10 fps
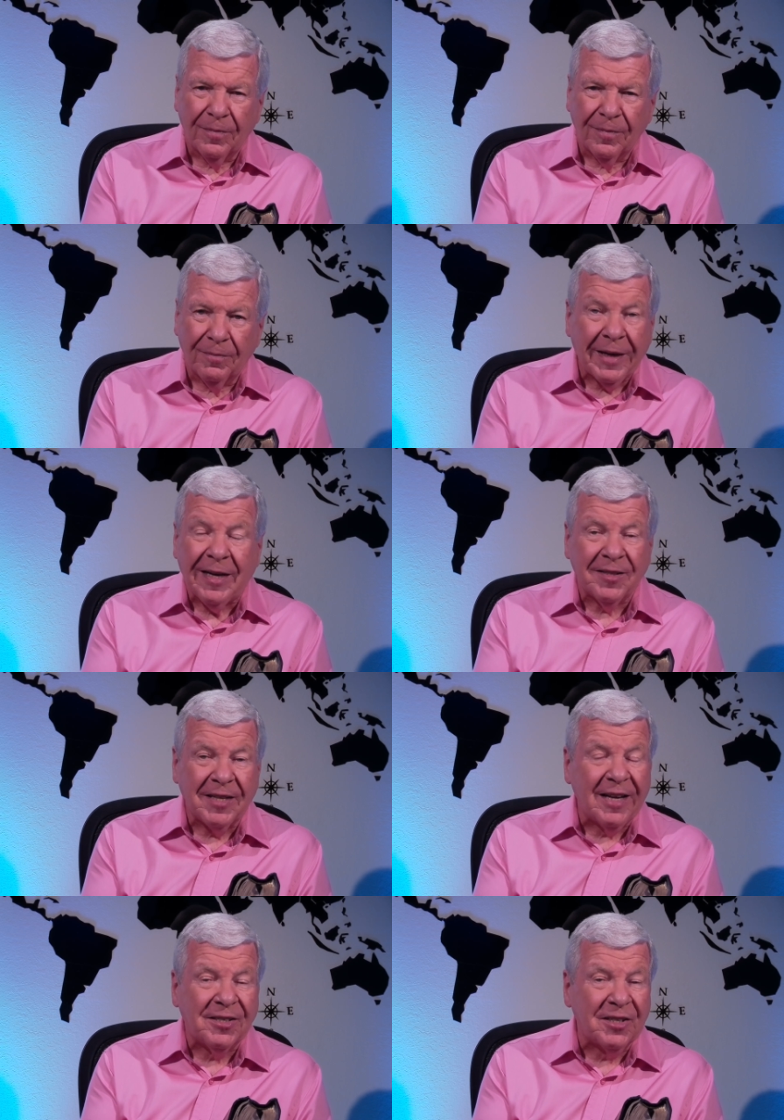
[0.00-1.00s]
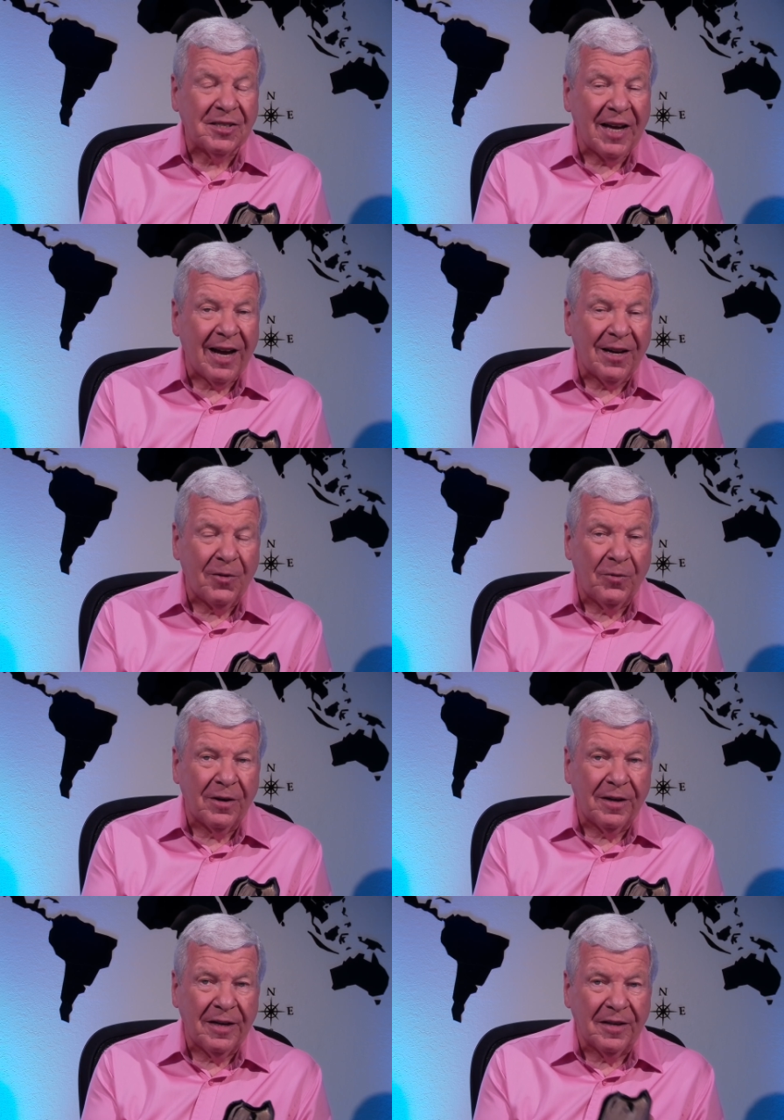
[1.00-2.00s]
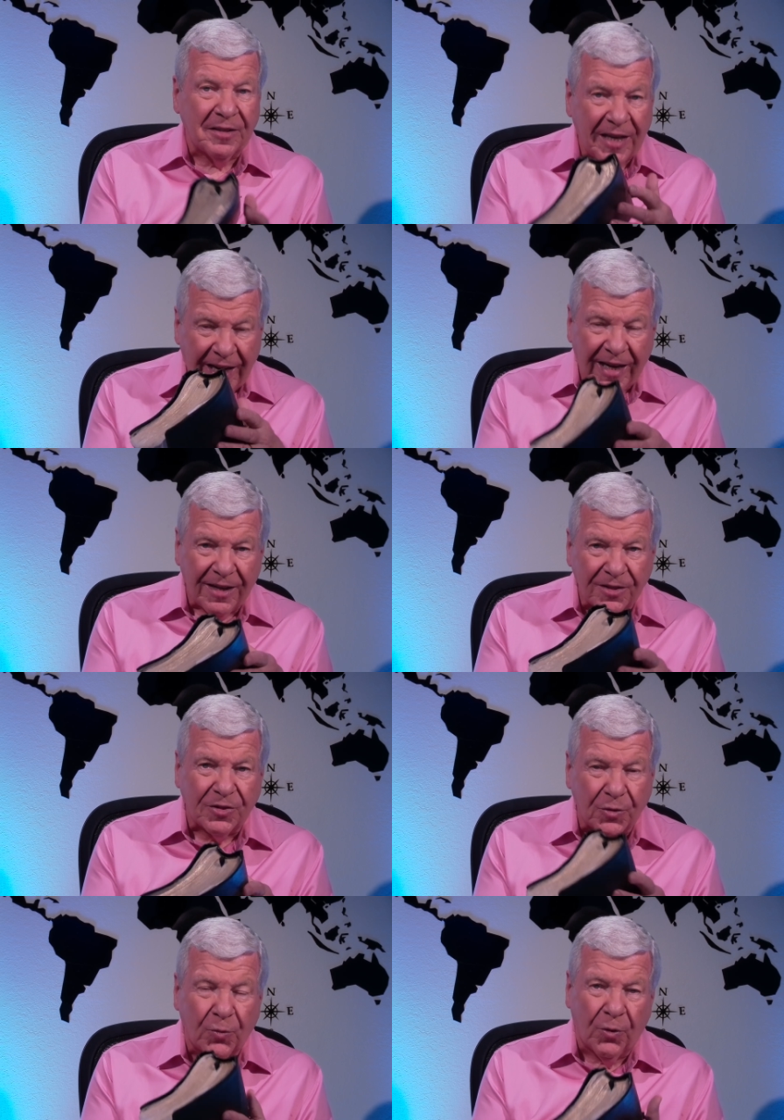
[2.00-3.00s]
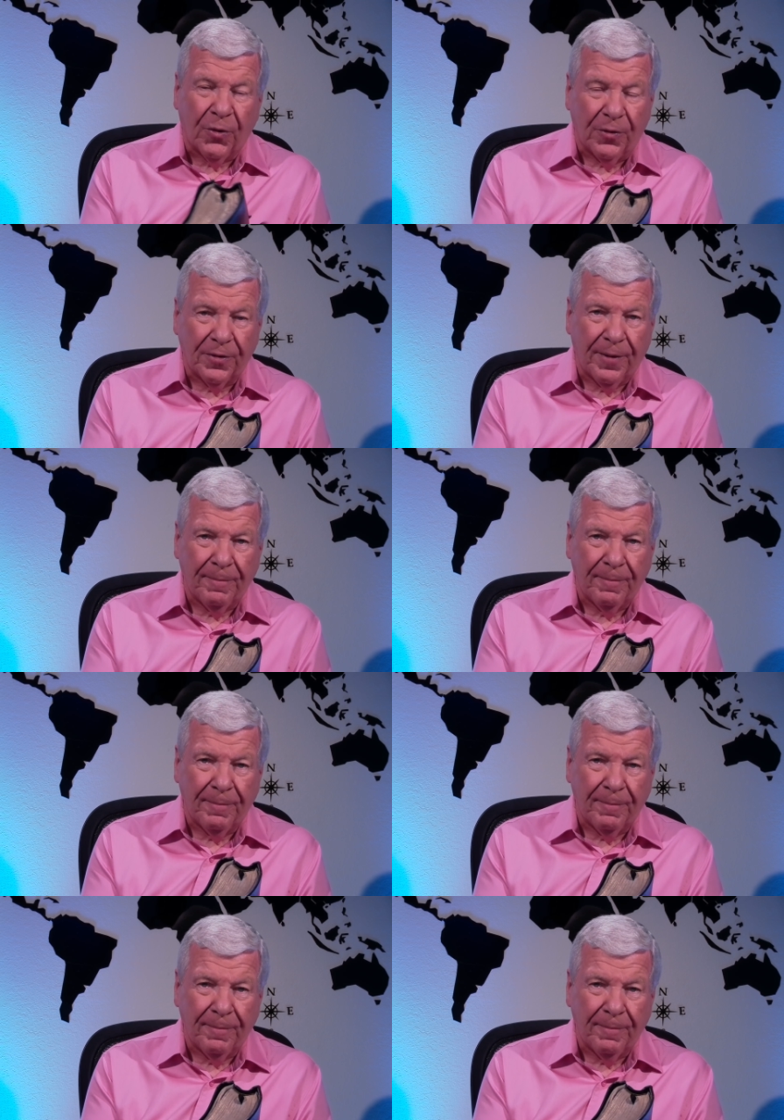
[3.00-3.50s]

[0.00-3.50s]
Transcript: Because that's exactly what it is. He is the Word.